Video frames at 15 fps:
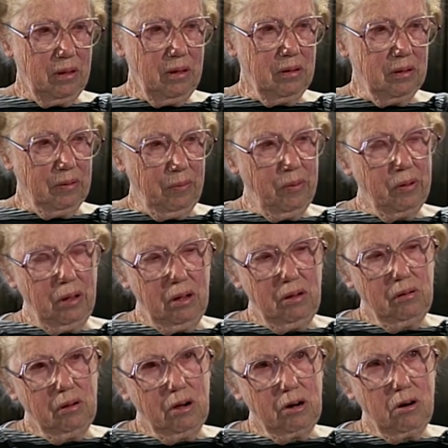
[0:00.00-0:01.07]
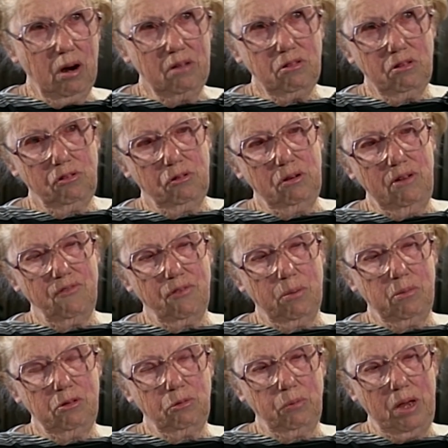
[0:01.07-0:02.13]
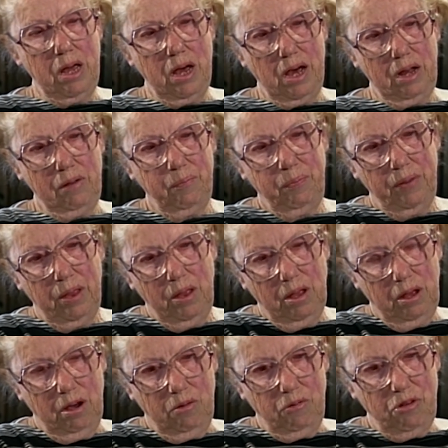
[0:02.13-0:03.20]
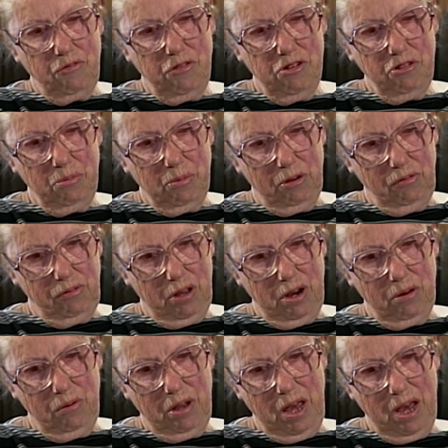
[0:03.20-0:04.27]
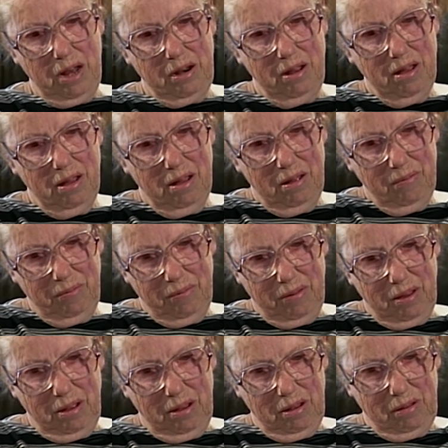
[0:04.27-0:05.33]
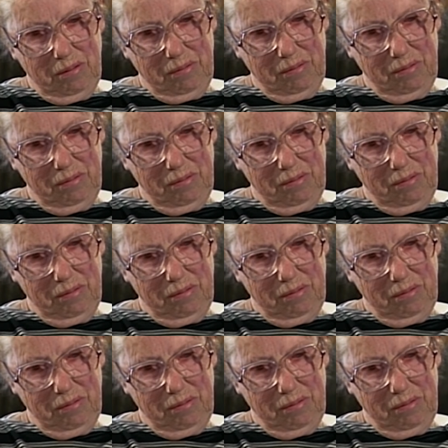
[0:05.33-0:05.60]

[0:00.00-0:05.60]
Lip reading: Yeah. Mm-hmm. And across the street from us, we had, when we first moved there, we had a